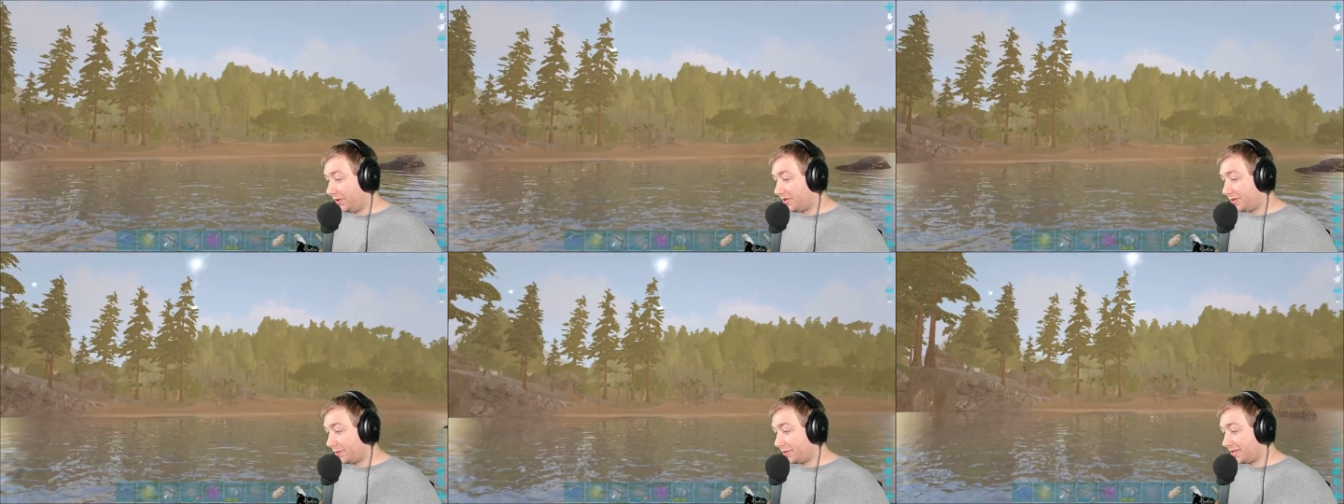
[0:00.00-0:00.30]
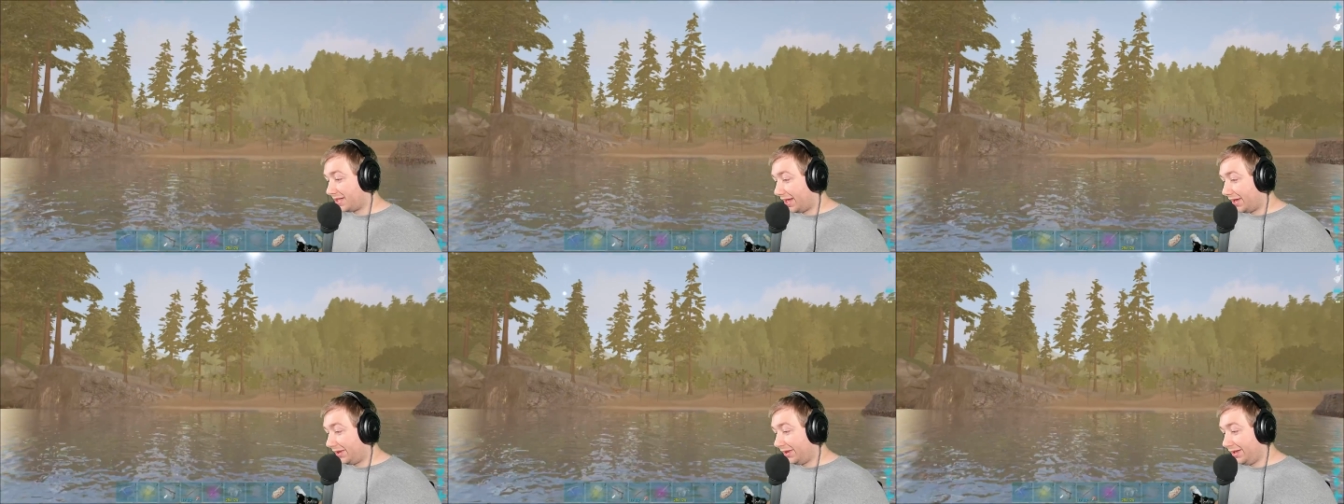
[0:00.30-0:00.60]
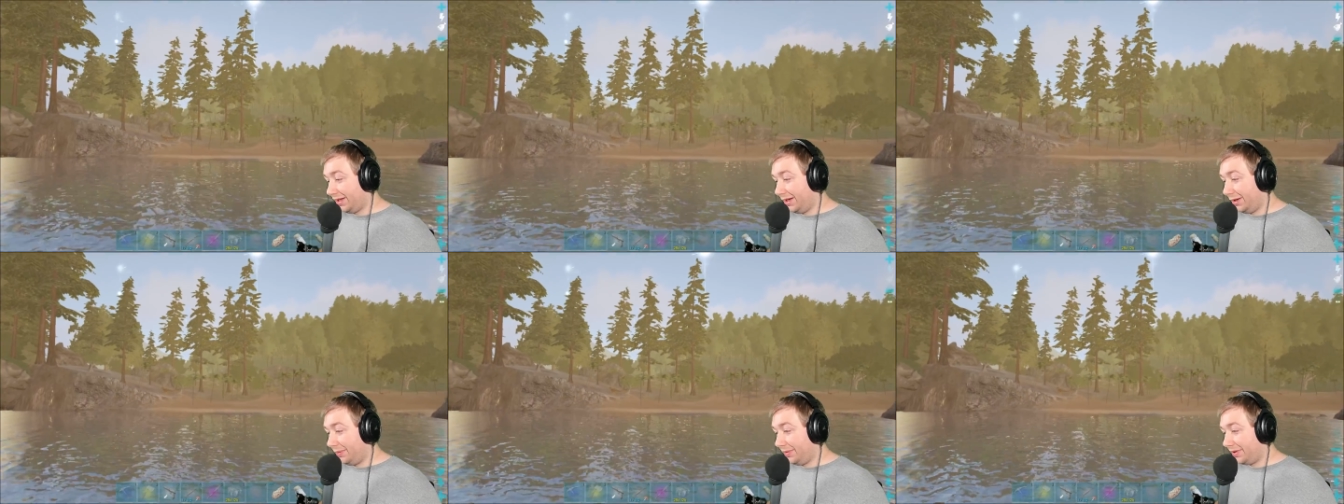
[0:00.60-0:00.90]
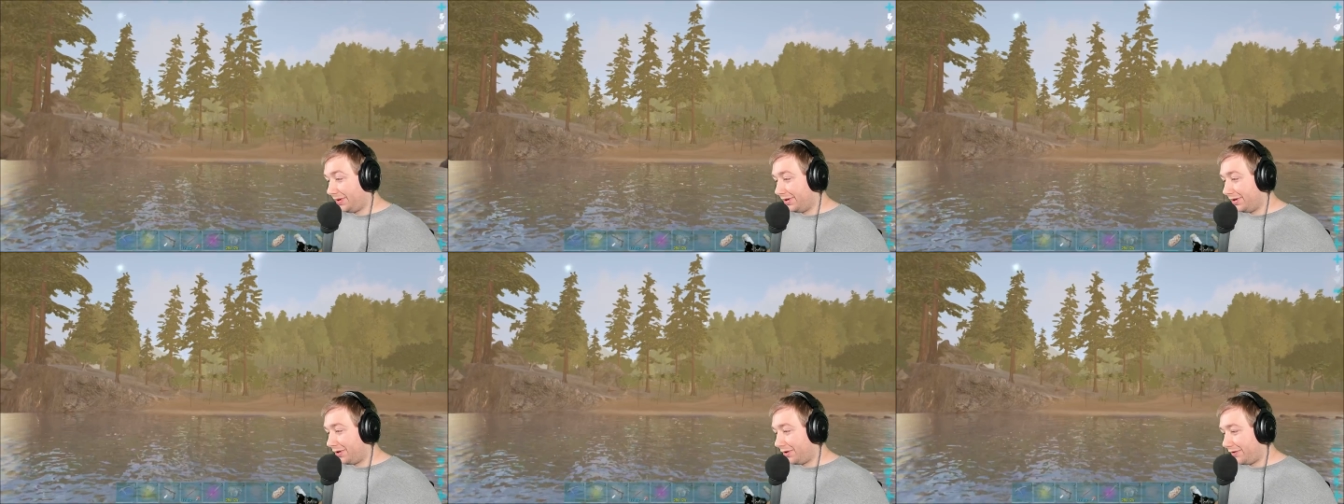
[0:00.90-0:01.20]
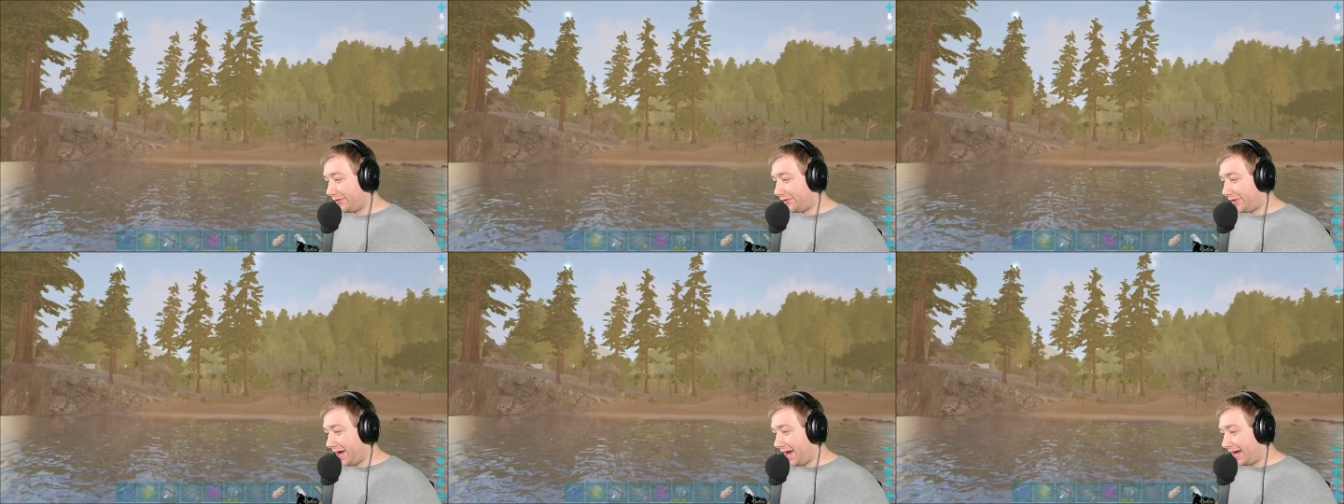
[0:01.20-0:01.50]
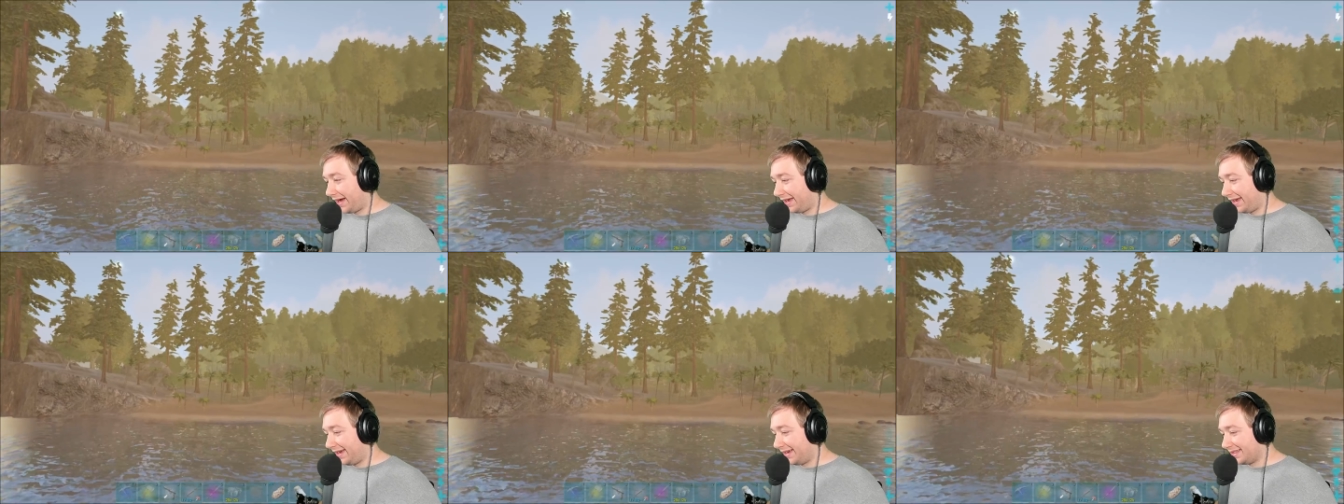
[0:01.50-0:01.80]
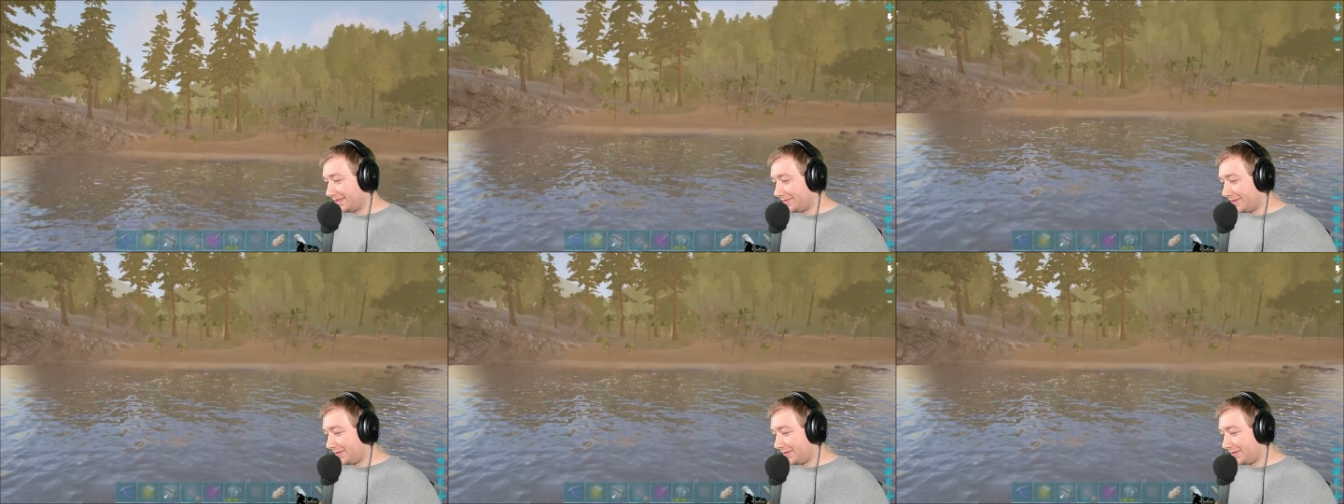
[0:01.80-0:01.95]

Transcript: which was a little nerve-wracking,